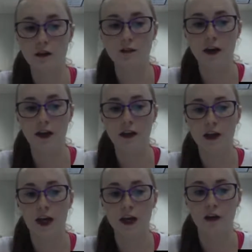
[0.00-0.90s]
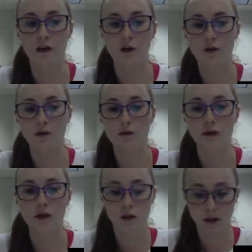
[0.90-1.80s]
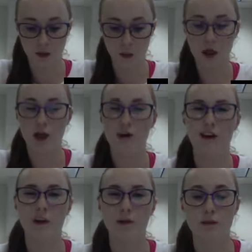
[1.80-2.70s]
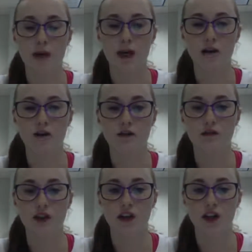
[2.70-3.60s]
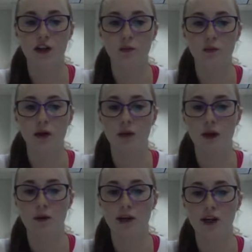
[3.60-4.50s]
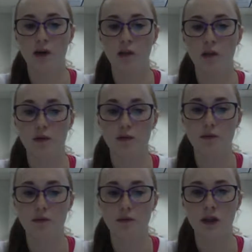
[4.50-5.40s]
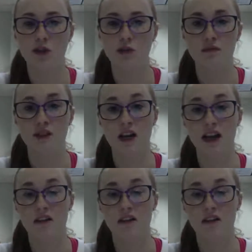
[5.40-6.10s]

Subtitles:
the fact that I know like what could have helped me out. So I feel like I'll be able to help the students that I